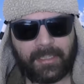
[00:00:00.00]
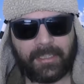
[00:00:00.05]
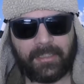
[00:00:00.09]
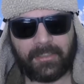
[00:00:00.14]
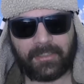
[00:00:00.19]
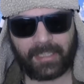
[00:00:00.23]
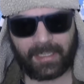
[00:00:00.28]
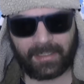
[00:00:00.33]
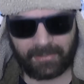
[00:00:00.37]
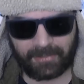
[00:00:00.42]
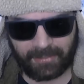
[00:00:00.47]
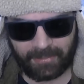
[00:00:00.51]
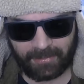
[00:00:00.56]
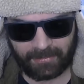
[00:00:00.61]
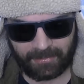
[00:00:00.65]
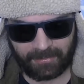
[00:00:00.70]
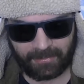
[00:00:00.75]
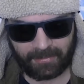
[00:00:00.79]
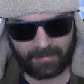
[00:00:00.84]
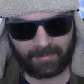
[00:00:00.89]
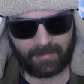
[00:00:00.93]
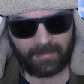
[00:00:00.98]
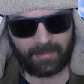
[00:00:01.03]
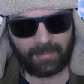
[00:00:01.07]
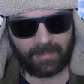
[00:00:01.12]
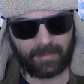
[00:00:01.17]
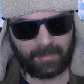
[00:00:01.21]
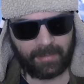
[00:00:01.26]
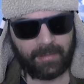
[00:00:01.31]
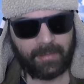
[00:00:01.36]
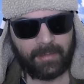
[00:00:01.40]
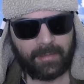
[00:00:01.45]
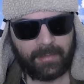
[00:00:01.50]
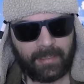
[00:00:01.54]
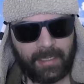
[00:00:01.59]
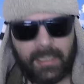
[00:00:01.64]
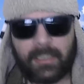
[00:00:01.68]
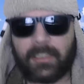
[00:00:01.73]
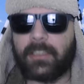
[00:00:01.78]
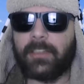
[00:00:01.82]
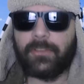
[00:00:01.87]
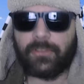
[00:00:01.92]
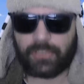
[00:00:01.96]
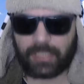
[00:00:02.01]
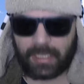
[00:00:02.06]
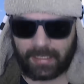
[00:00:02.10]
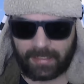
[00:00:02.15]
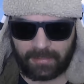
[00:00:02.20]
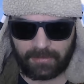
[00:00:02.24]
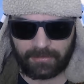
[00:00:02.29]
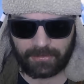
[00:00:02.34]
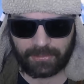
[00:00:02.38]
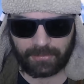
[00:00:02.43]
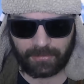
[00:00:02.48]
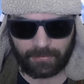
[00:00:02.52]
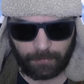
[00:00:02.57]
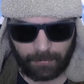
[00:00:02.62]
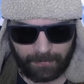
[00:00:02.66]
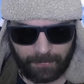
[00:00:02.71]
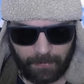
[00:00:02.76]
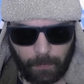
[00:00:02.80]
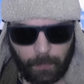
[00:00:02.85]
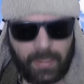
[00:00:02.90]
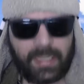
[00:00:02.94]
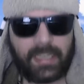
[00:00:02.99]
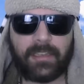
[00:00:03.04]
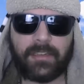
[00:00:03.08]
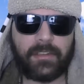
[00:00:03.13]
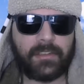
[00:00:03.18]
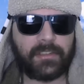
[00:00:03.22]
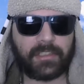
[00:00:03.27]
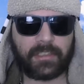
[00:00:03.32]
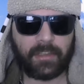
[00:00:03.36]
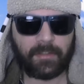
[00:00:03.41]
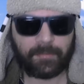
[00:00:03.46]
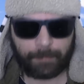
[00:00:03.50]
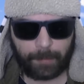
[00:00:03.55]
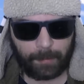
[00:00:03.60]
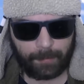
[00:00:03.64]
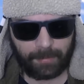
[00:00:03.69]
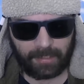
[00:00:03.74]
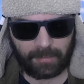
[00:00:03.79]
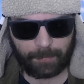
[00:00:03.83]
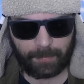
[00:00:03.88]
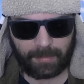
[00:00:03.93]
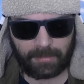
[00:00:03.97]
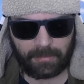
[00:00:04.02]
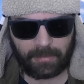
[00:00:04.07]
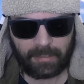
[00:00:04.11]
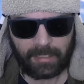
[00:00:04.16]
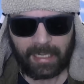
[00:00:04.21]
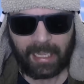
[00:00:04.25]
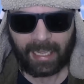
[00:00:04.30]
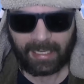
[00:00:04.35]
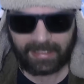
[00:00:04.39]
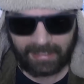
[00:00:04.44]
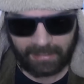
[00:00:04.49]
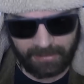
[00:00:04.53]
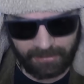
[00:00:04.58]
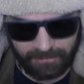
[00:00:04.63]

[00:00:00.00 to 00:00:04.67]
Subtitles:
consensus. It can change with the winds of public opinion, and it